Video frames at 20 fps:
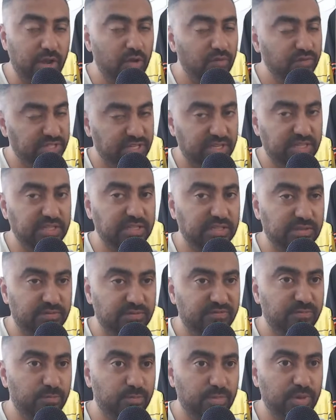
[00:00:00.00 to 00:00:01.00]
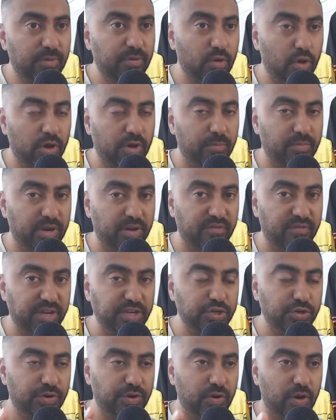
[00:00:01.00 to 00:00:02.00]
Obviously, he's got a bit of
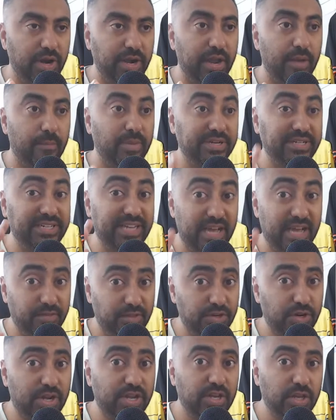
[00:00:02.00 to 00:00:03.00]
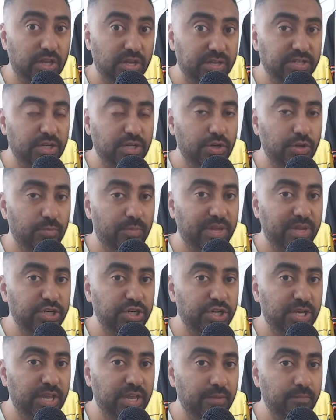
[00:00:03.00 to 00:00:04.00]
injury right now, but down the track you continue
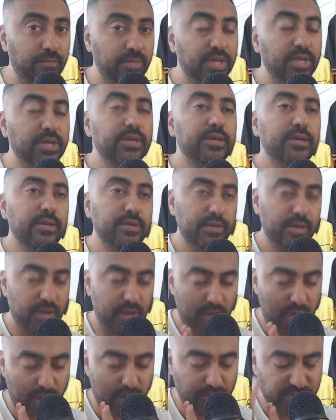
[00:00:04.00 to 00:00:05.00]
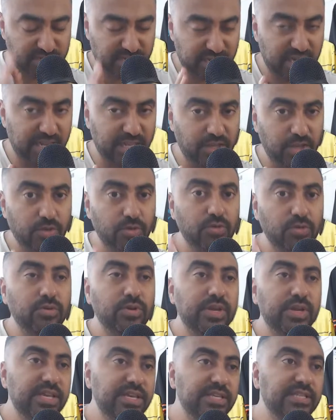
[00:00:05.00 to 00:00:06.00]
benching him, I'm telling you,
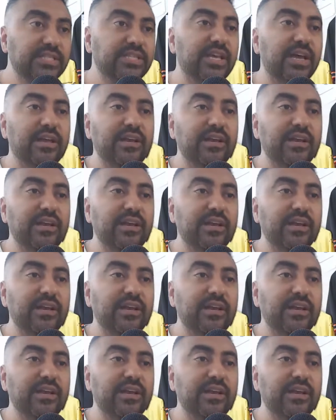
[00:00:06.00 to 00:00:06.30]
his